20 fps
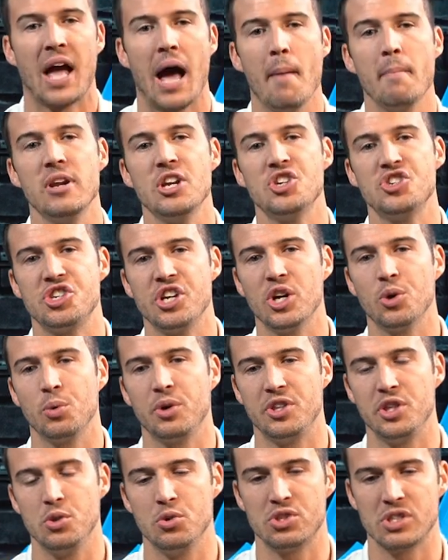I'm gonna share
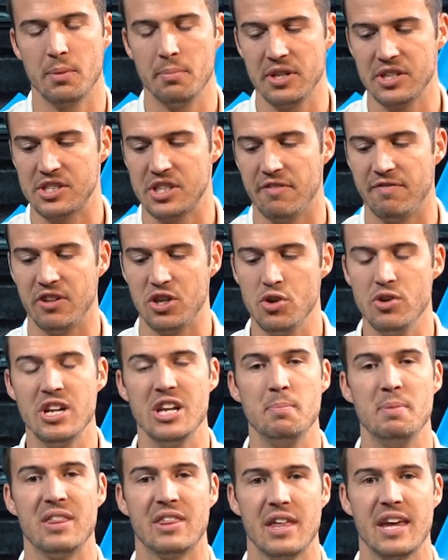with you some of the stuff that you need
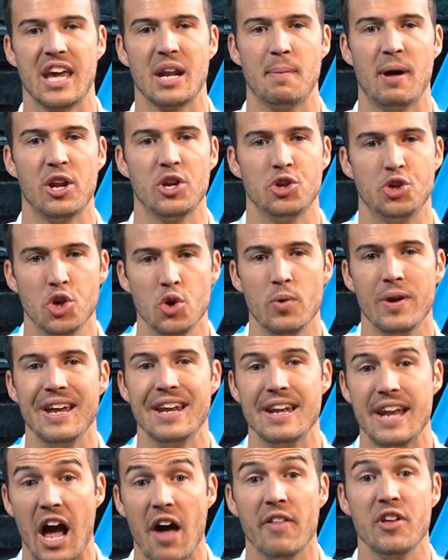to be thinking about
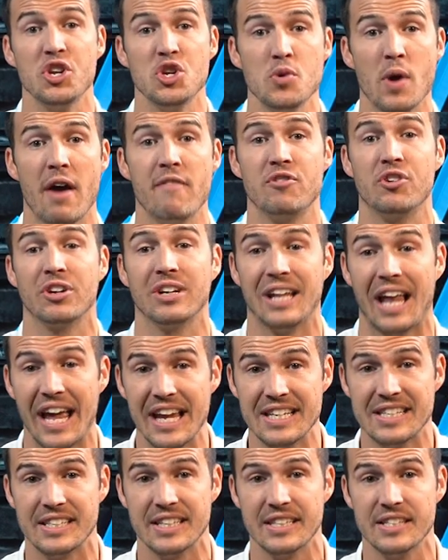doing now that you have your
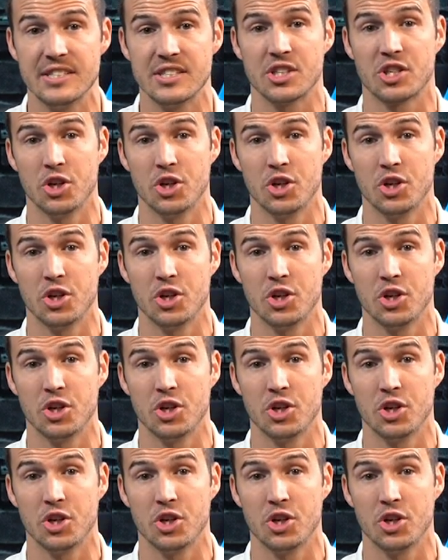license.